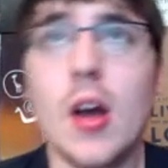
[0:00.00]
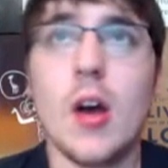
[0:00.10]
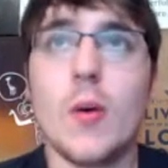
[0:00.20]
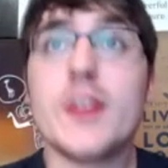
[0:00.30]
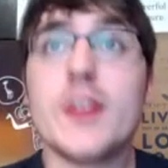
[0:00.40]

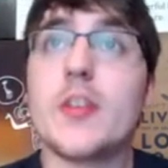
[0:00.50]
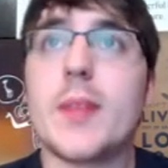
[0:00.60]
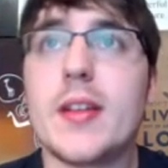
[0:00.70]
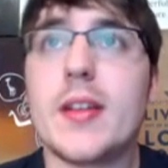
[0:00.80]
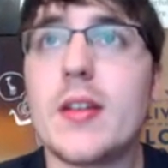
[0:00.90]
What is your
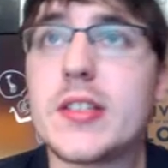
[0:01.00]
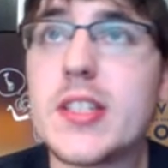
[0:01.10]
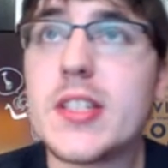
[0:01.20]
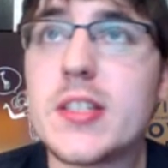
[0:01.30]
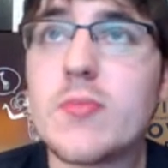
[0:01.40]
opinion on
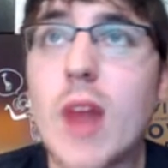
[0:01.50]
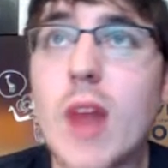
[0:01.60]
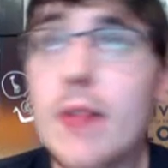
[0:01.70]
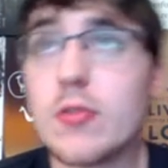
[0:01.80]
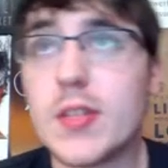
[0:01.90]
system
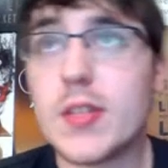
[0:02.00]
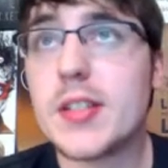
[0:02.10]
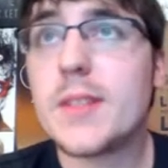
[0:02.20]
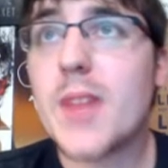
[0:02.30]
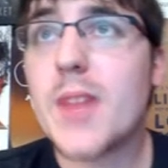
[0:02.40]
rivalries?
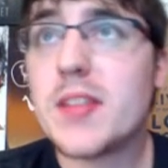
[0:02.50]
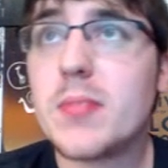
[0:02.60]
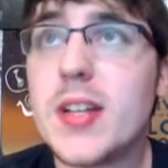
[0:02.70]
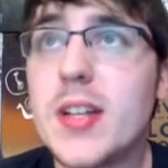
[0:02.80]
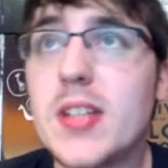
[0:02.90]
As in
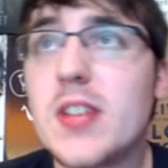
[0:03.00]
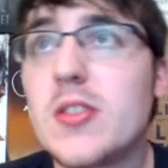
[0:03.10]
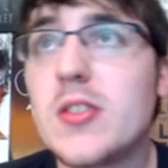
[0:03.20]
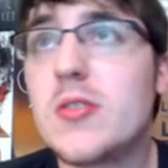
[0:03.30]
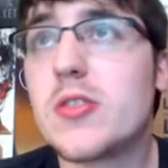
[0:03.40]
PlayStation
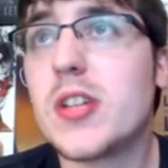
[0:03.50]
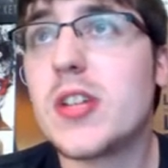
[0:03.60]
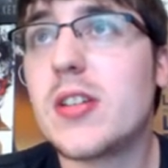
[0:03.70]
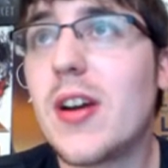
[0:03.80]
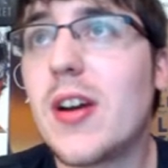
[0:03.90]
users
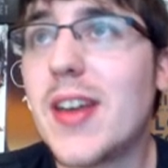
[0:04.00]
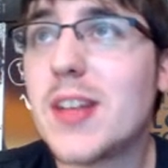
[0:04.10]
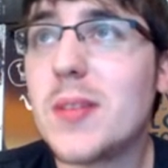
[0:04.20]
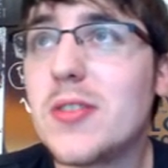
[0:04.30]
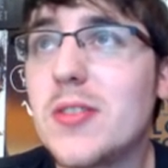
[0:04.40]
shit-talking
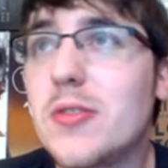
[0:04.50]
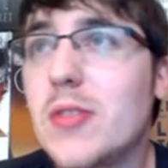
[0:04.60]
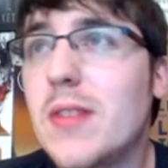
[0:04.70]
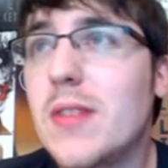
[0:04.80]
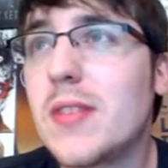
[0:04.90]
Xbox users, or
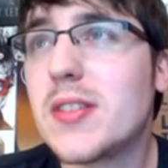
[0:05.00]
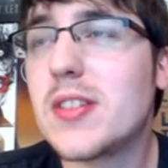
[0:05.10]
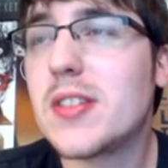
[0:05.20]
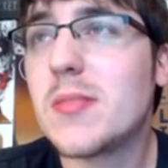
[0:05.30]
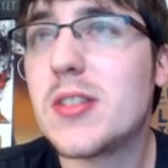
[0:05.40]
even the
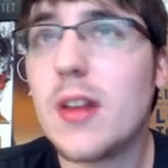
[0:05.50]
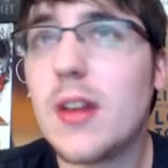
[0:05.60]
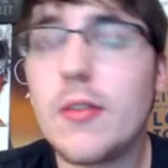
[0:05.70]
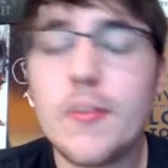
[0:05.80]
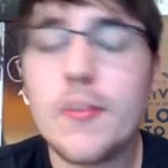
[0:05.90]
system itself?